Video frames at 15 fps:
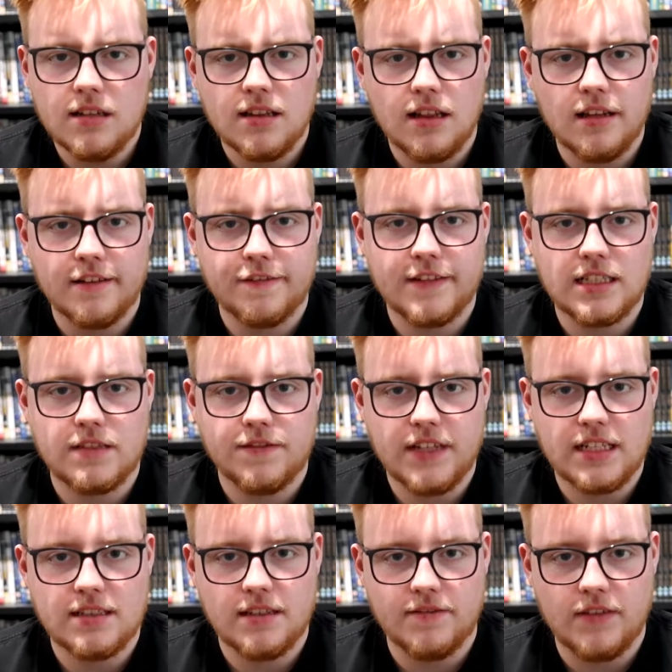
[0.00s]
Cliff is
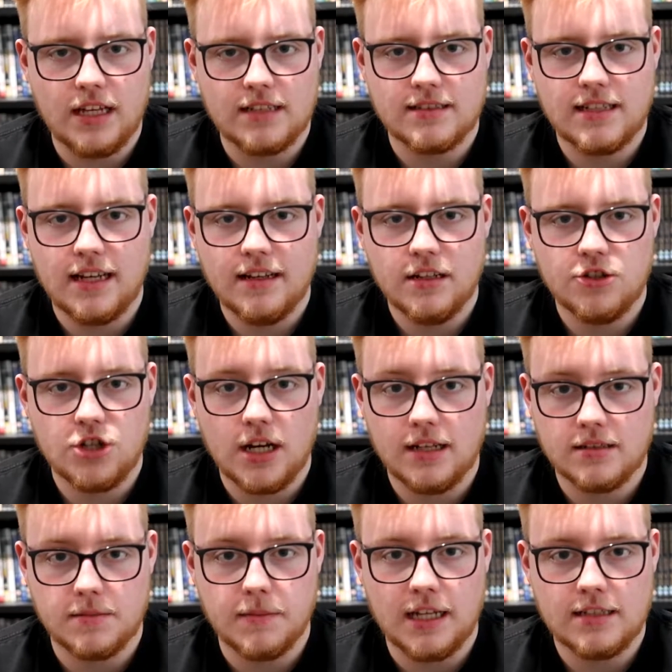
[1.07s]
fixing the antenna,
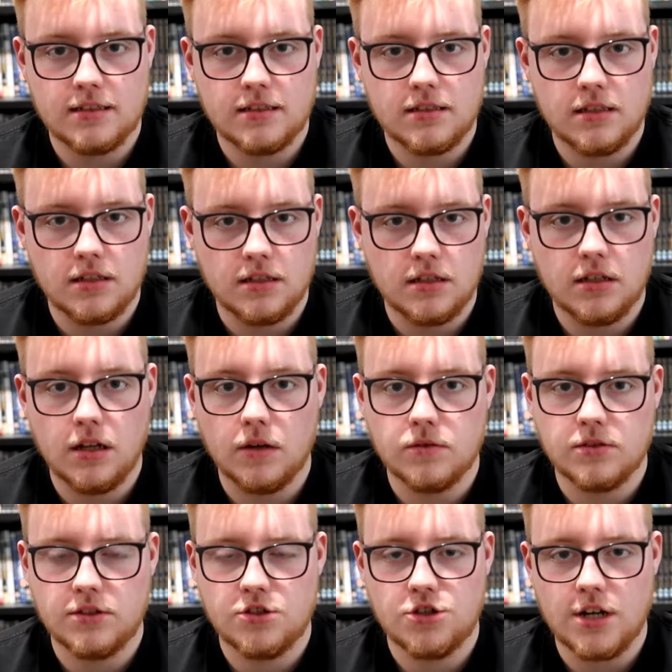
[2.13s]
Charles Manson
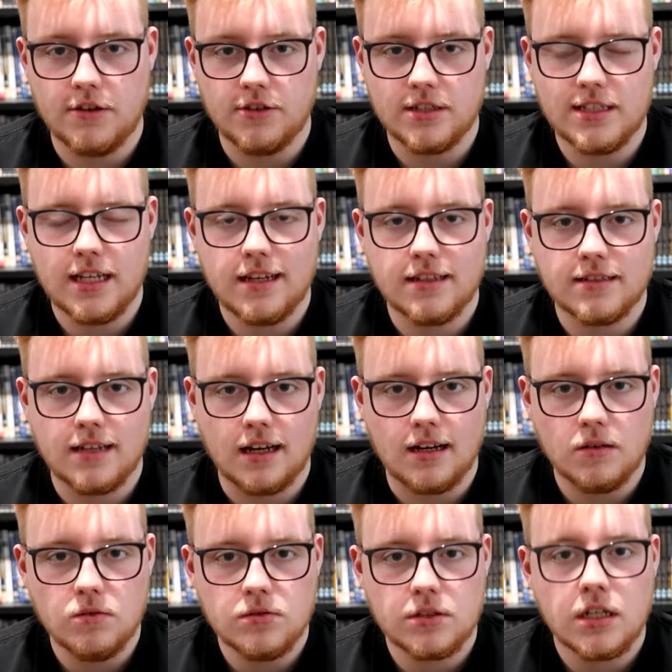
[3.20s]
goes to Sharon Tate's
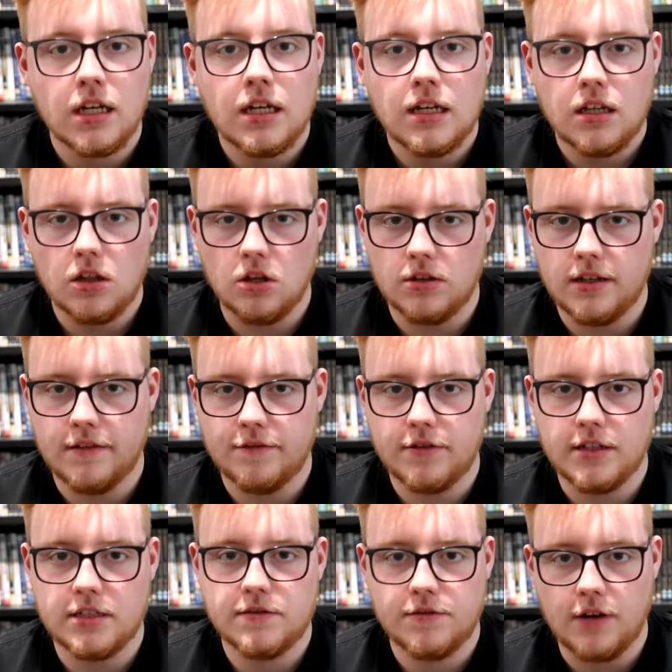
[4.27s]
house looking for
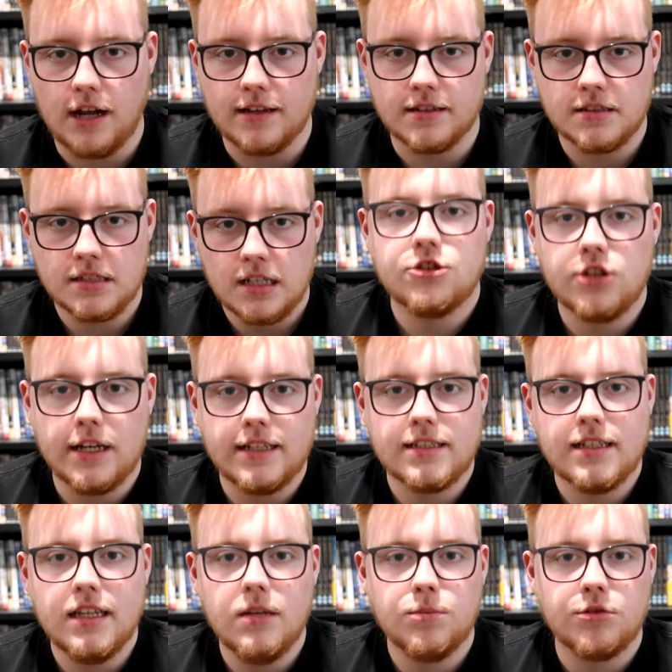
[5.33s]
his friends. Jay
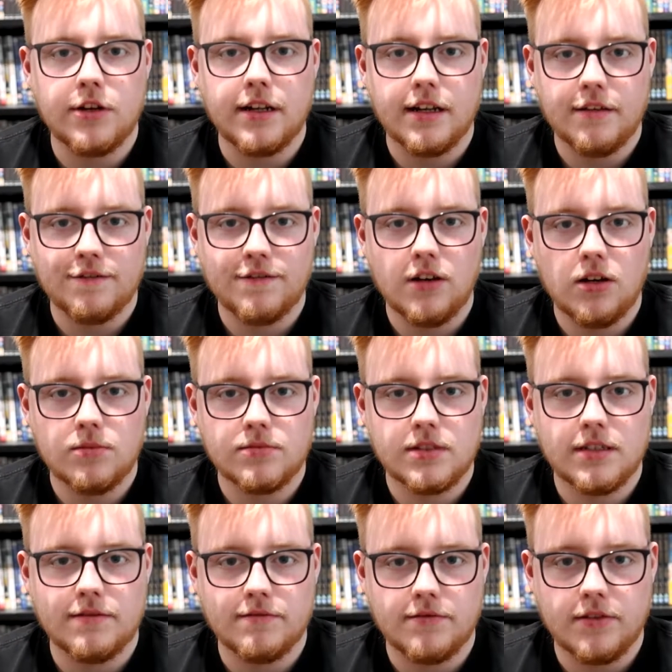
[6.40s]
Sebring informs
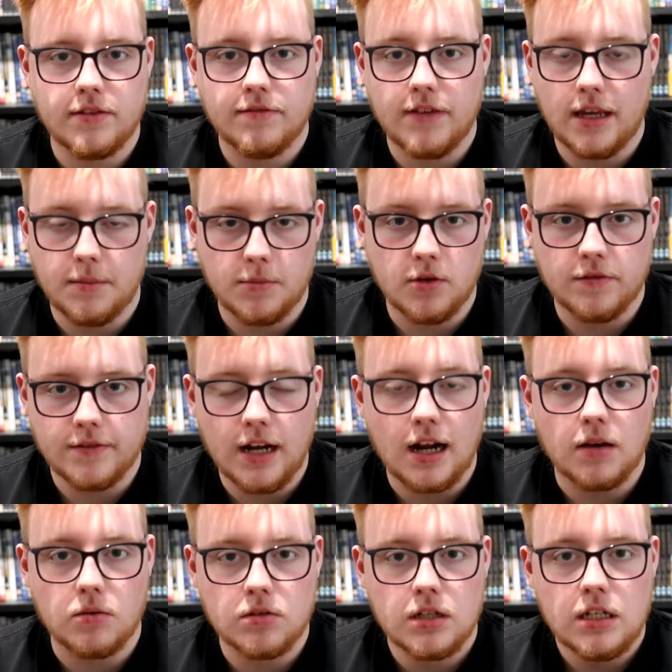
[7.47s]
him that they moved out,